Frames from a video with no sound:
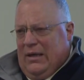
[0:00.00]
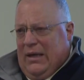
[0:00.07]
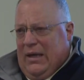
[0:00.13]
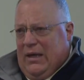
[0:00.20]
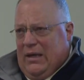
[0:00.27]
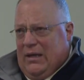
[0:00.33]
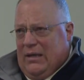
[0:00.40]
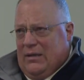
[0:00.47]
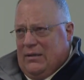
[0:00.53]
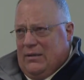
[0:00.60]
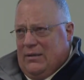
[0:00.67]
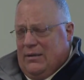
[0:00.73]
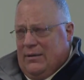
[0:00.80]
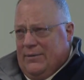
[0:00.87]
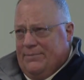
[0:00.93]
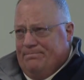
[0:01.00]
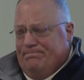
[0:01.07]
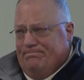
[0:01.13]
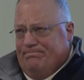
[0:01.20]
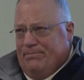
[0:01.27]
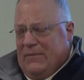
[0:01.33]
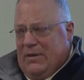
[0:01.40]
and
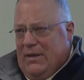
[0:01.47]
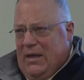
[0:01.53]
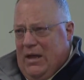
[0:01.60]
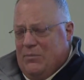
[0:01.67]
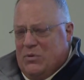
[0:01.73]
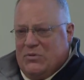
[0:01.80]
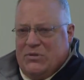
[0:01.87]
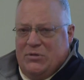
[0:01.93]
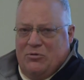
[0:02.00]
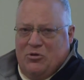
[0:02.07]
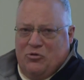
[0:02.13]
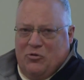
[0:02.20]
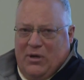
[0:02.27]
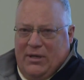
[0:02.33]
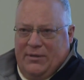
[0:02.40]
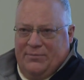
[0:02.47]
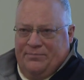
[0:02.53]
Emerson Street.